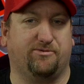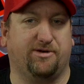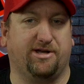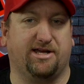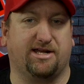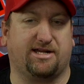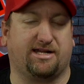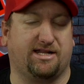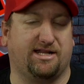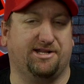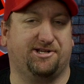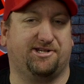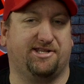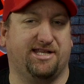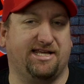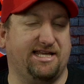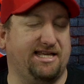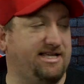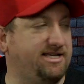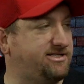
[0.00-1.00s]
win, clinched the
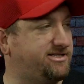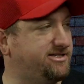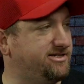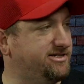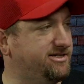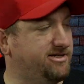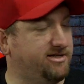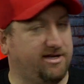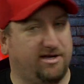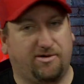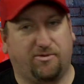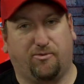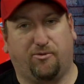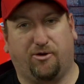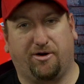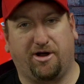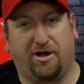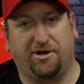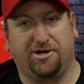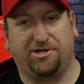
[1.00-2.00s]
East.
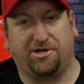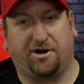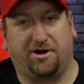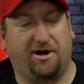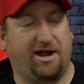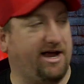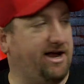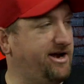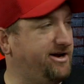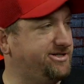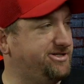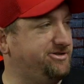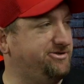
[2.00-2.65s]
One up Jordan Harris,